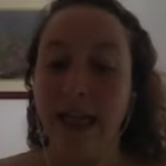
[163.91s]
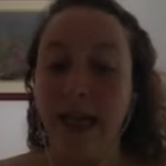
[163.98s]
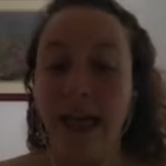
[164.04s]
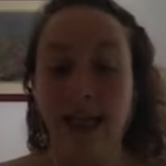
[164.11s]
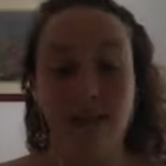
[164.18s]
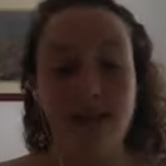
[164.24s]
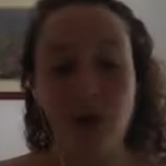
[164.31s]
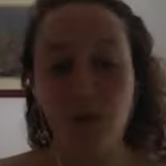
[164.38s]

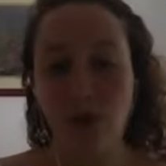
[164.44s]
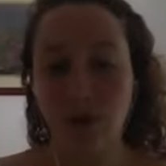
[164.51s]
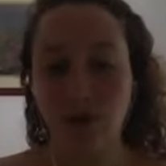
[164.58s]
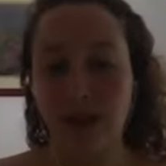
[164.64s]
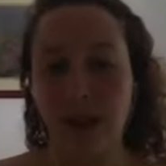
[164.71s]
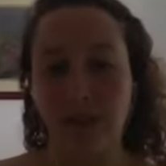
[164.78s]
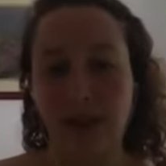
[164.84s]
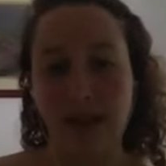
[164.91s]
And this was when
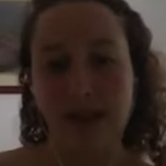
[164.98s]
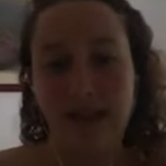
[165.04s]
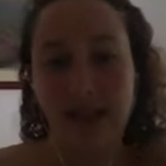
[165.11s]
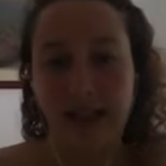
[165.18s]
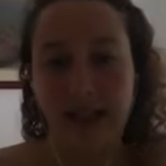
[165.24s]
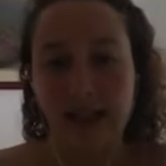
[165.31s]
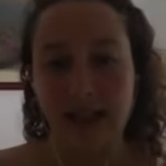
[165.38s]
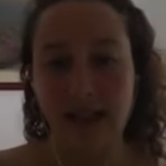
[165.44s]
I met
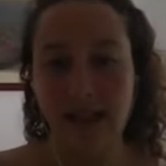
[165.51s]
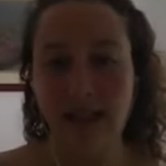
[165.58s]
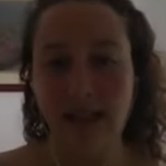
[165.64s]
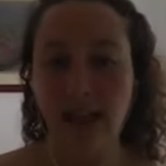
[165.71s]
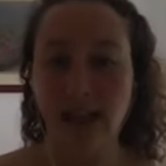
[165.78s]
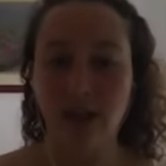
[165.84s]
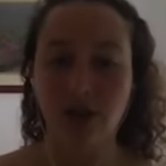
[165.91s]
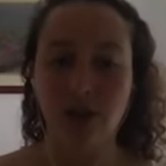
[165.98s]
Dalia,
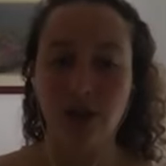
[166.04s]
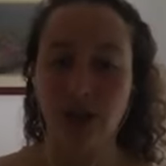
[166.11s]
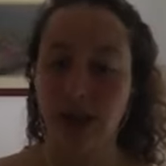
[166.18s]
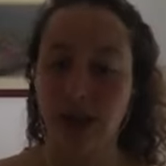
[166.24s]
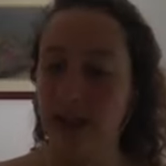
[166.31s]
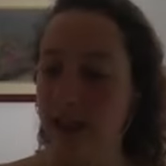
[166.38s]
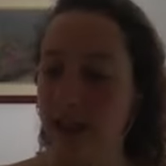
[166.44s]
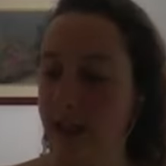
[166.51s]
and
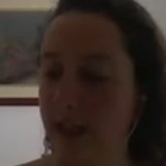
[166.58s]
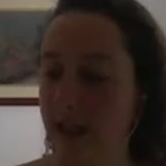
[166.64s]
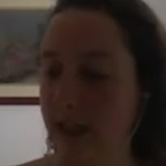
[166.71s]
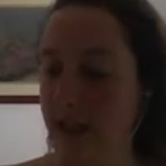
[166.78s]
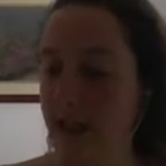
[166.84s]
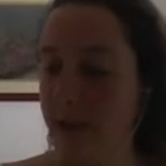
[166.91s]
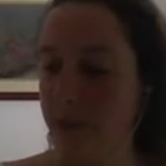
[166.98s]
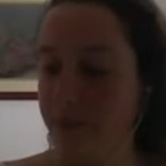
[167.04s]

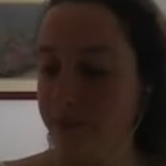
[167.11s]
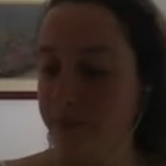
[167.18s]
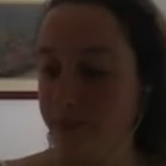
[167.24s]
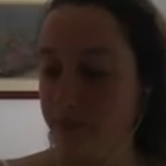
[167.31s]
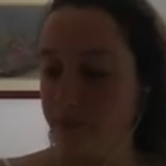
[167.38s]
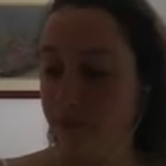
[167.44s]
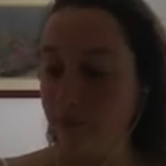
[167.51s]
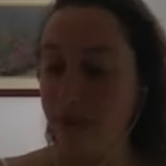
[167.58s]
she
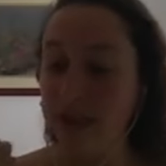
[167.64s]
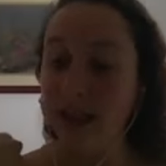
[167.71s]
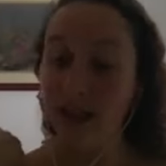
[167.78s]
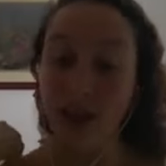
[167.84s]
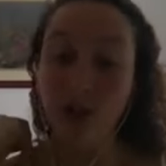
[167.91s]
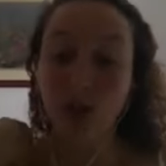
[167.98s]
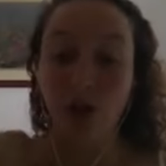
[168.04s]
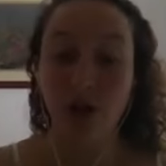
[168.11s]
and I
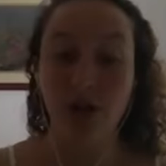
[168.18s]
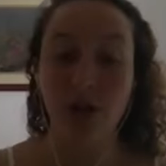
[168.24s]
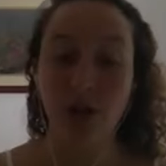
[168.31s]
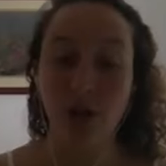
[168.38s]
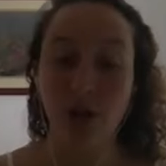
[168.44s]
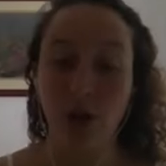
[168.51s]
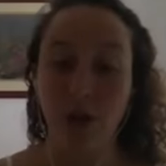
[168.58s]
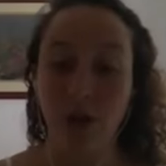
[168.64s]
saw her
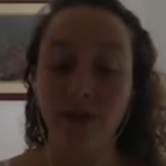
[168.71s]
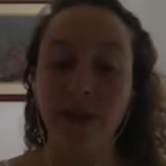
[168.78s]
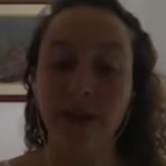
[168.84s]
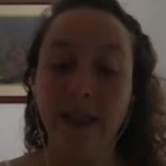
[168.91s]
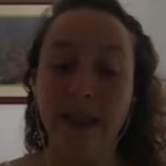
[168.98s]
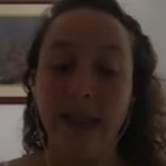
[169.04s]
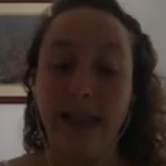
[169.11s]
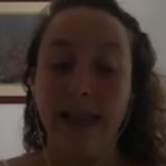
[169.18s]
job,
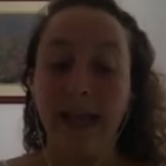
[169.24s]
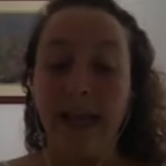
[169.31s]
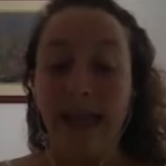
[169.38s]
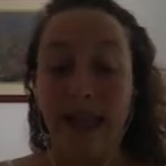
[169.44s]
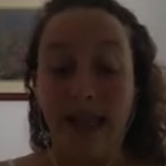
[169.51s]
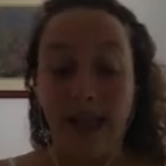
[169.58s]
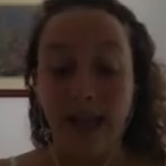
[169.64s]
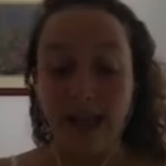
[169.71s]

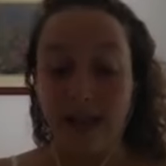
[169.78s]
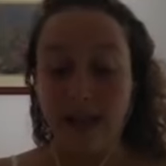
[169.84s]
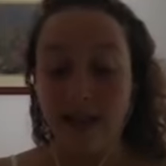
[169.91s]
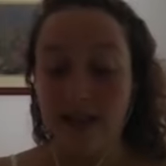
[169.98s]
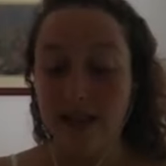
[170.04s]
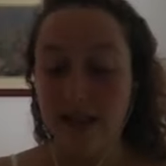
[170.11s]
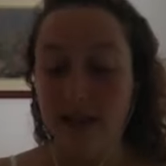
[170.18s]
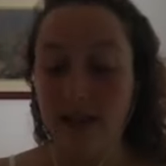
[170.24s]

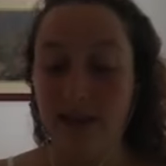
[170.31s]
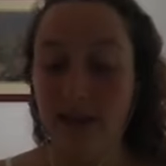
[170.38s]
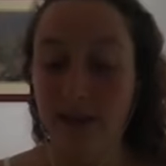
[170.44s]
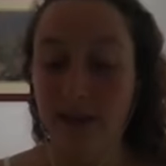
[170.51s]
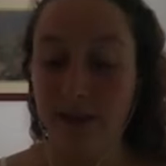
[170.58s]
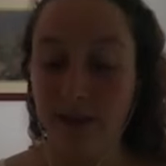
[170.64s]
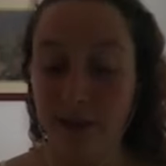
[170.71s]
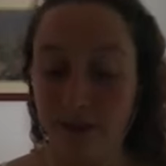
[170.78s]
and
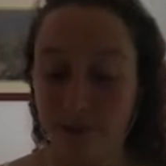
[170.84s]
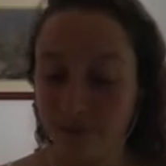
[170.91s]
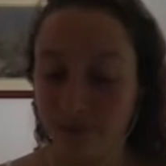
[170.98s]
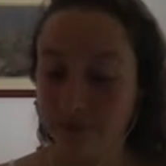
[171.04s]
um,